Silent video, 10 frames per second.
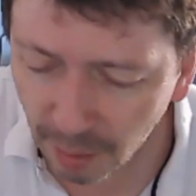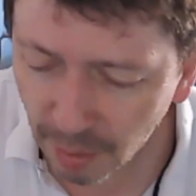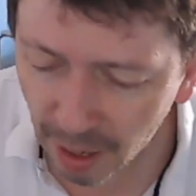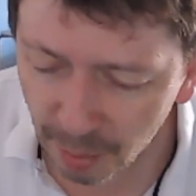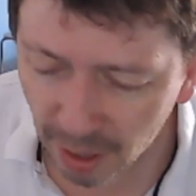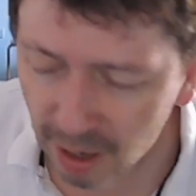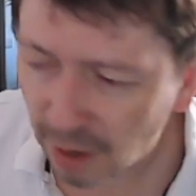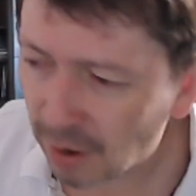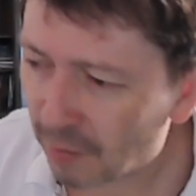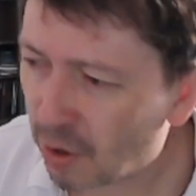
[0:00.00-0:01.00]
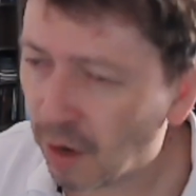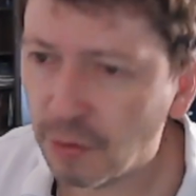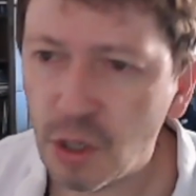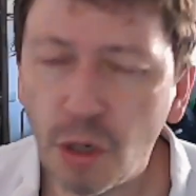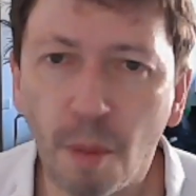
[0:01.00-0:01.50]
But I've kind of
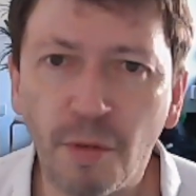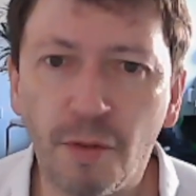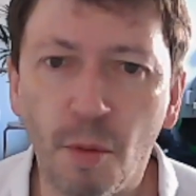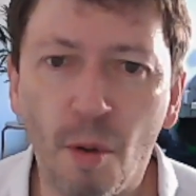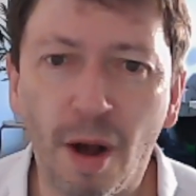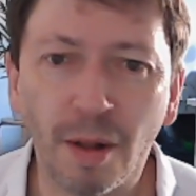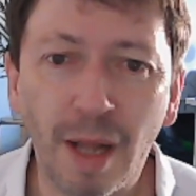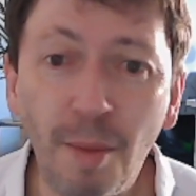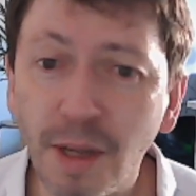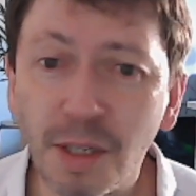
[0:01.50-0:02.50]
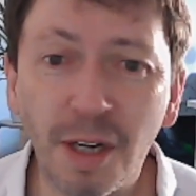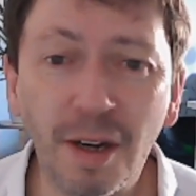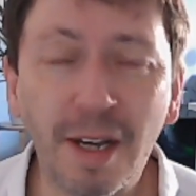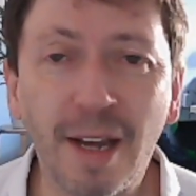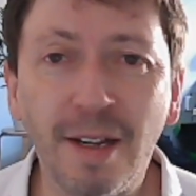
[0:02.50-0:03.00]
stopped for a while. I might start
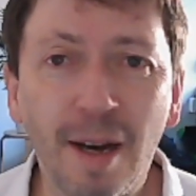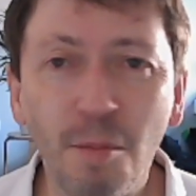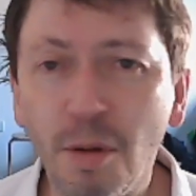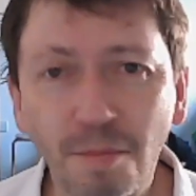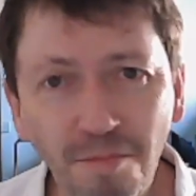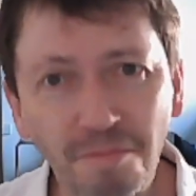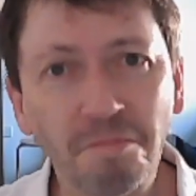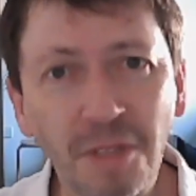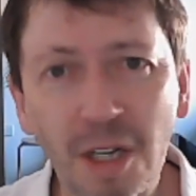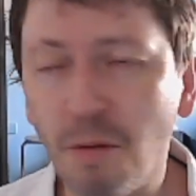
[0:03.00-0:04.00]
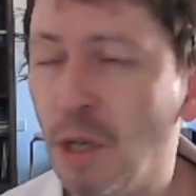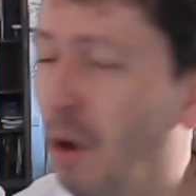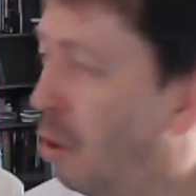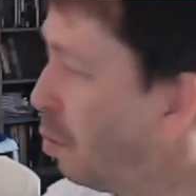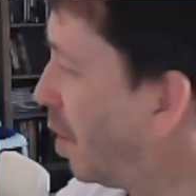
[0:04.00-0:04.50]
again. I'm not, you know, don't
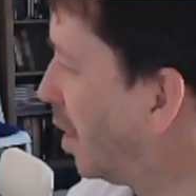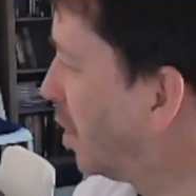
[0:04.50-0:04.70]
hold me.